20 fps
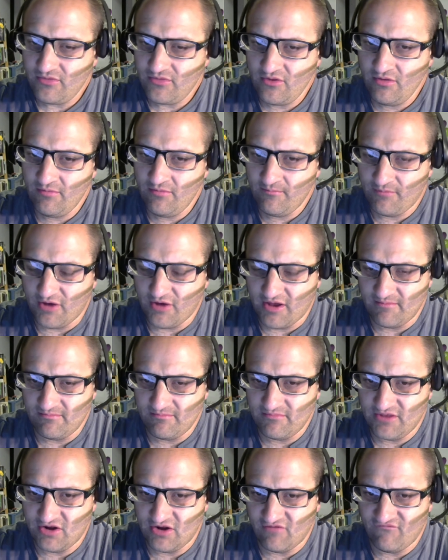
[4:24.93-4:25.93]
But,
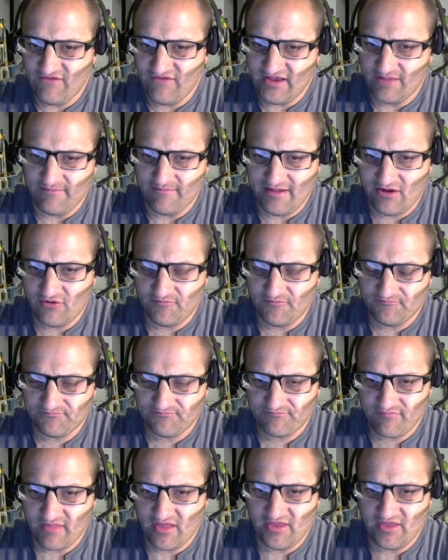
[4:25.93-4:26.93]
you know, they come out,
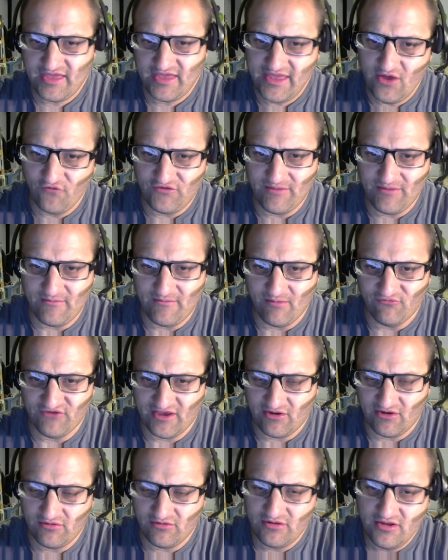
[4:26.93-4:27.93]
heel team comes
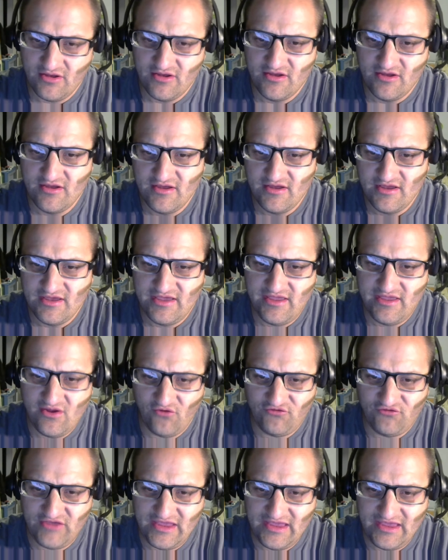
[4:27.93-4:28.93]
out, heel
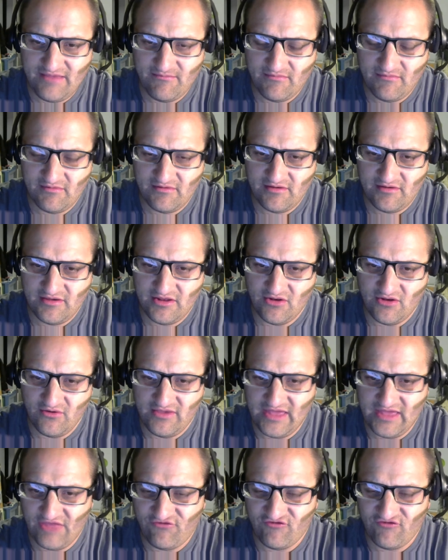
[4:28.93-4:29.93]
team, you know,
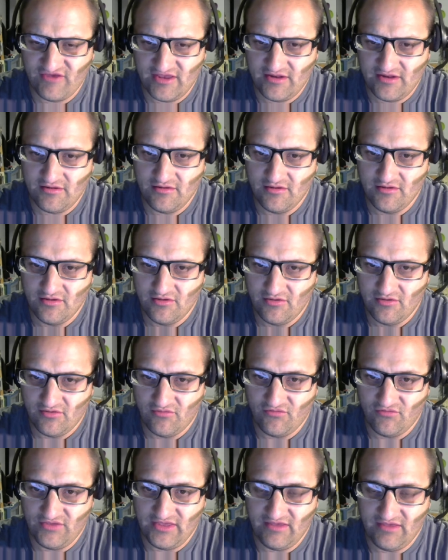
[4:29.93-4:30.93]
gets in
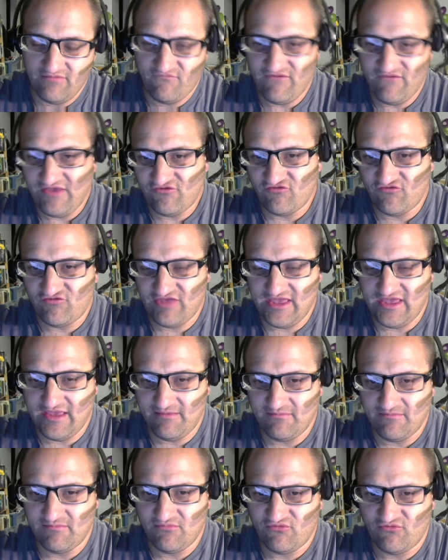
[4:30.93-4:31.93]
the faces
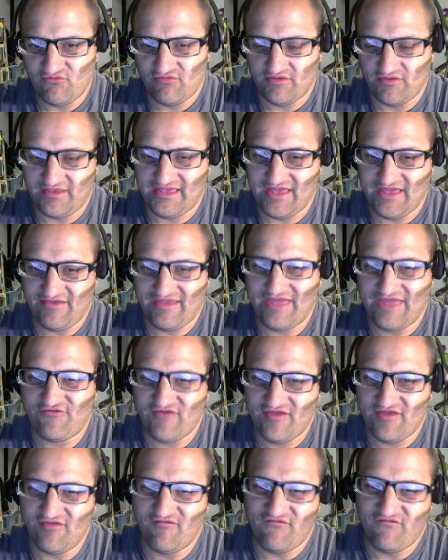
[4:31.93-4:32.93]
team, gets
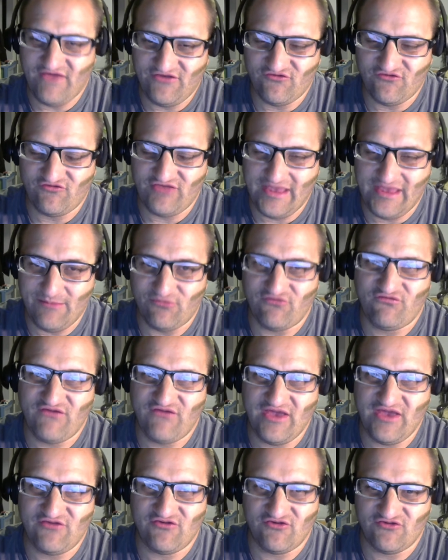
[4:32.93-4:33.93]
in the faces team's
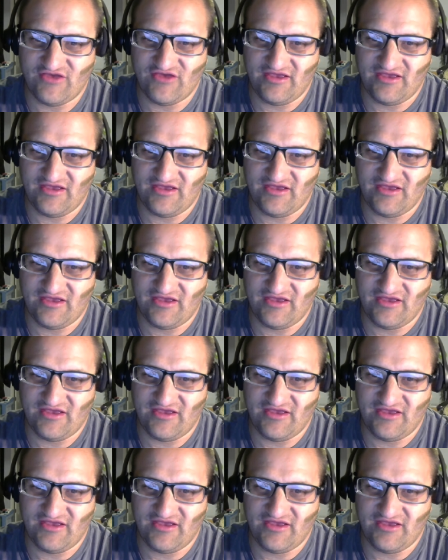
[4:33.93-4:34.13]
faces, like,